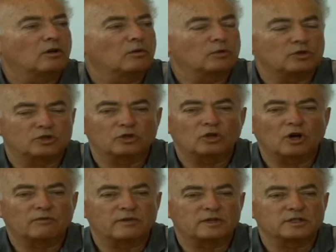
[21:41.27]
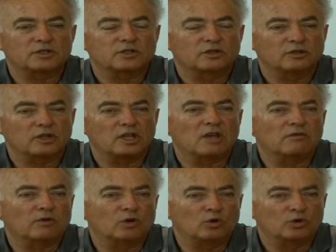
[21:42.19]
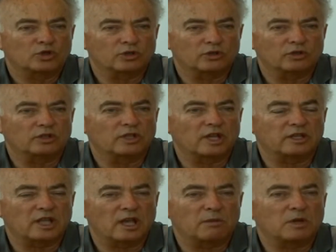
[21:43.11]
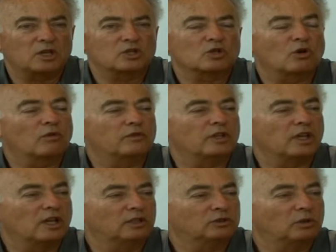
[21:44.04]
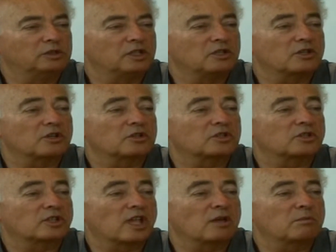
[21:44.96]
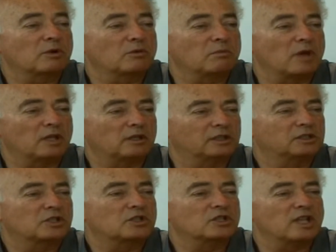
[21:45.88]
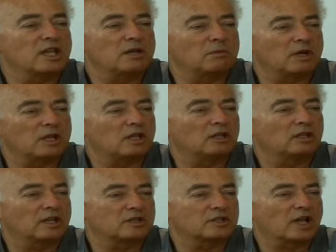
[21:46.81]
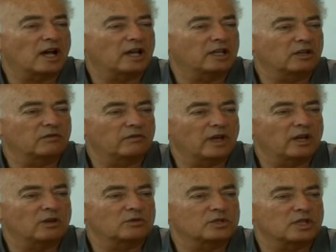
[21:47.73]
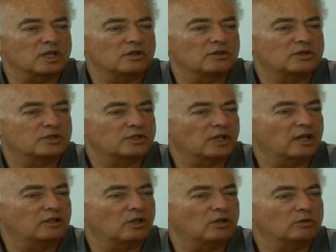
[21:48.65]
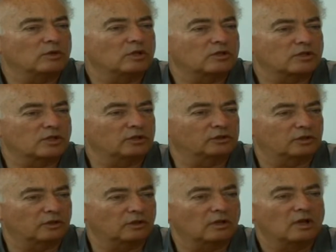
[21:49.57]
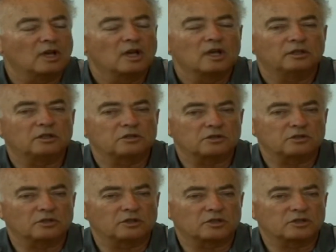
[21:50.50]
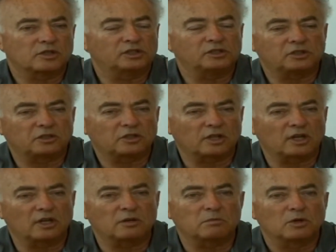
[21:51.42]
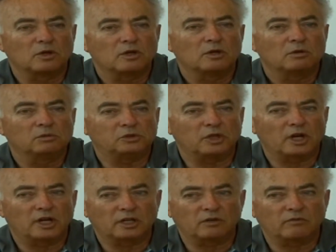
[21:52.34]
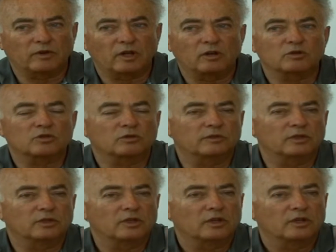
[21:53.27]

which governs the evolution, the dynamics of the error, is a stable matrix, namely it has eigenvalues inside the unit circle. This is a discrete time where the eigenvalues of the